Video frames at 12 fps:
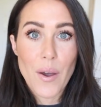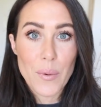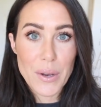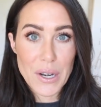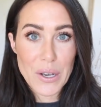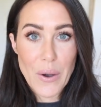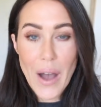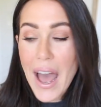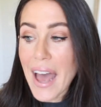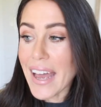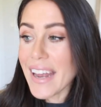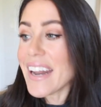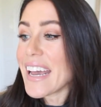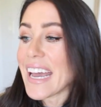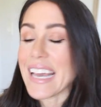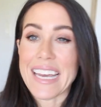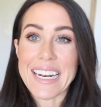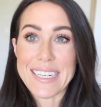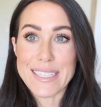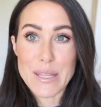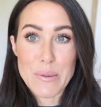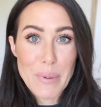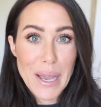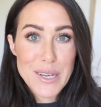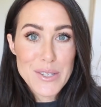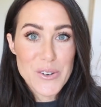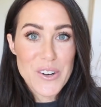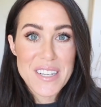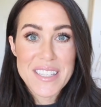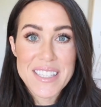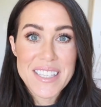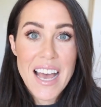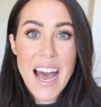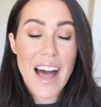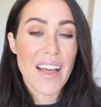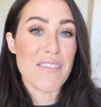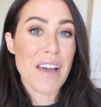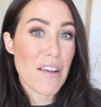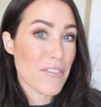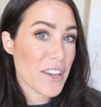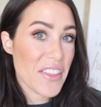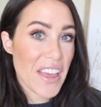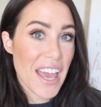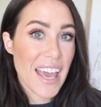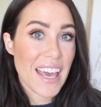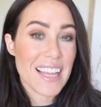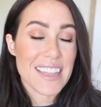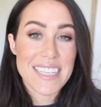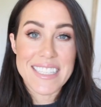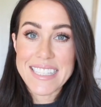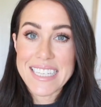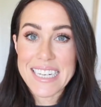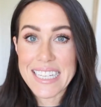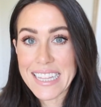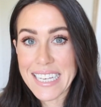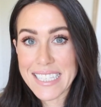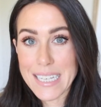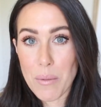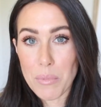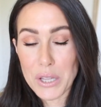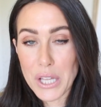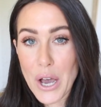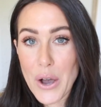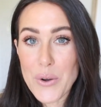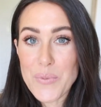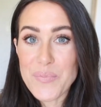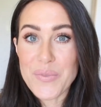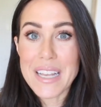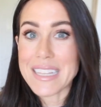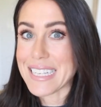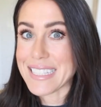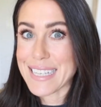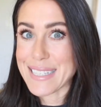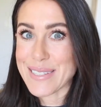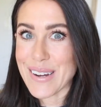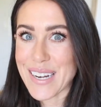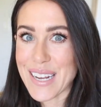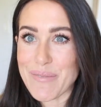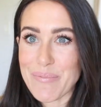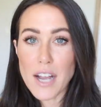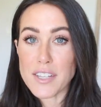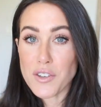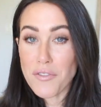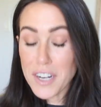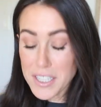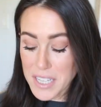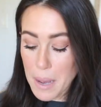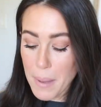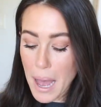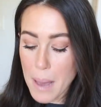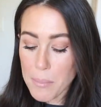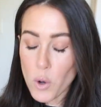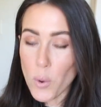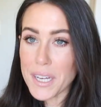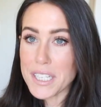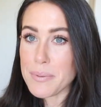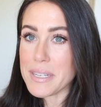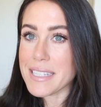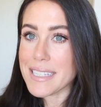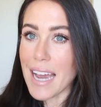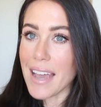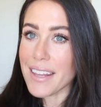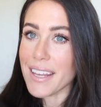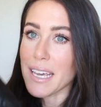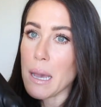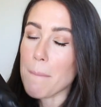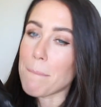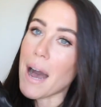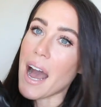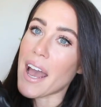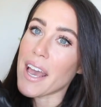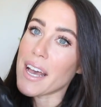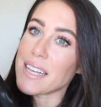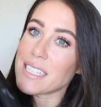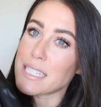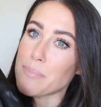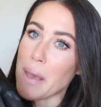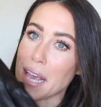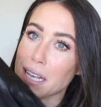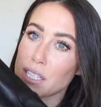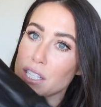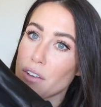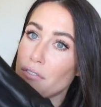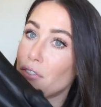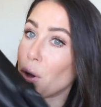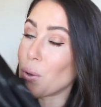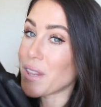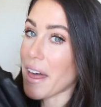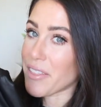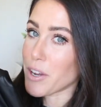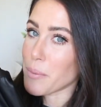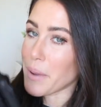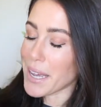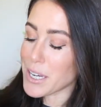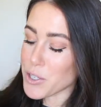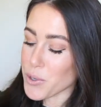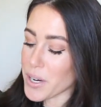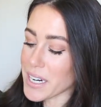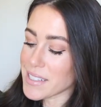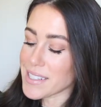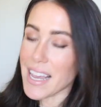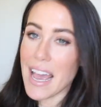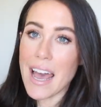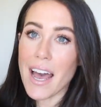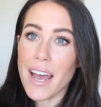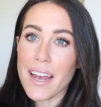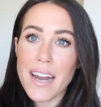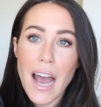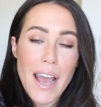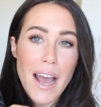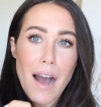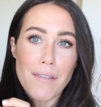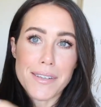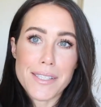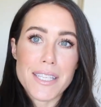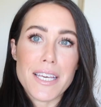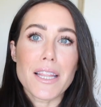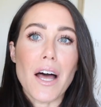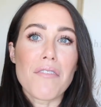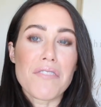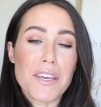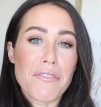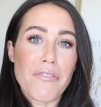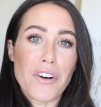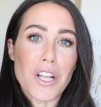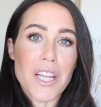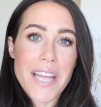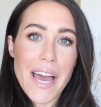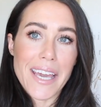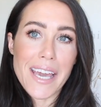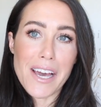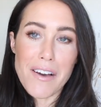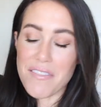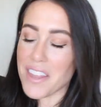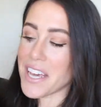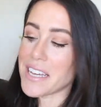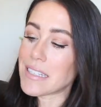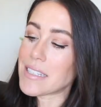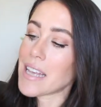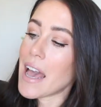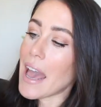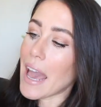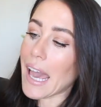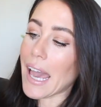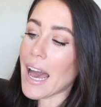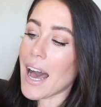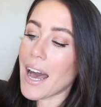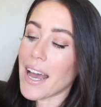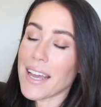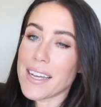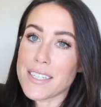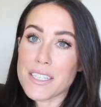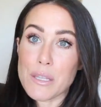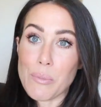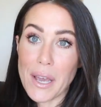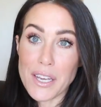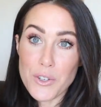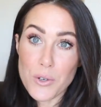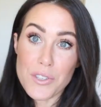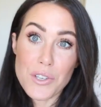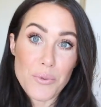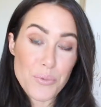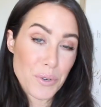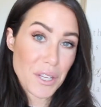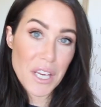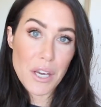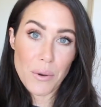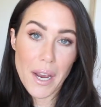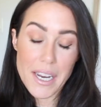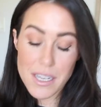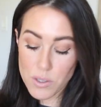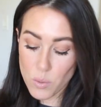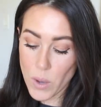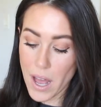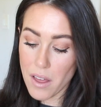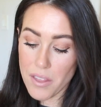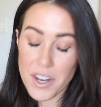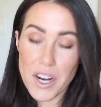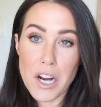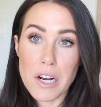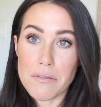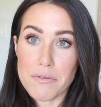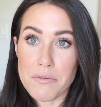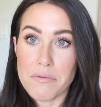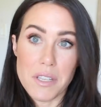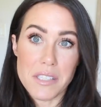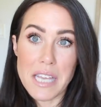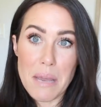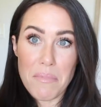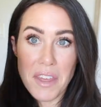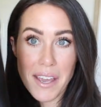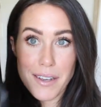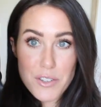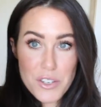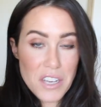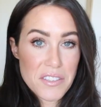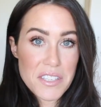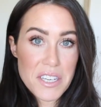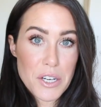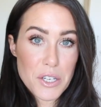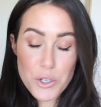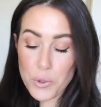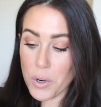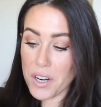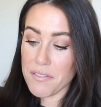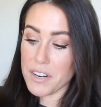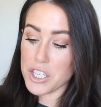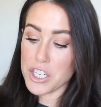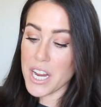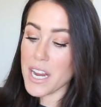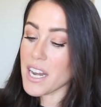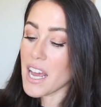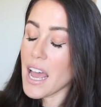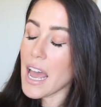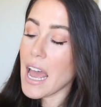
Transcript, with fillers: we're gonna go ahead and get into the bike shorts. I'll have everything listed and linked down below let's get started. All right, so first up, I'm going to be styling my Spanx faux leather bike shorts, and I obviously love the full legging of this, and the bike shorts are really great as well. They're the same thing, just in a short version.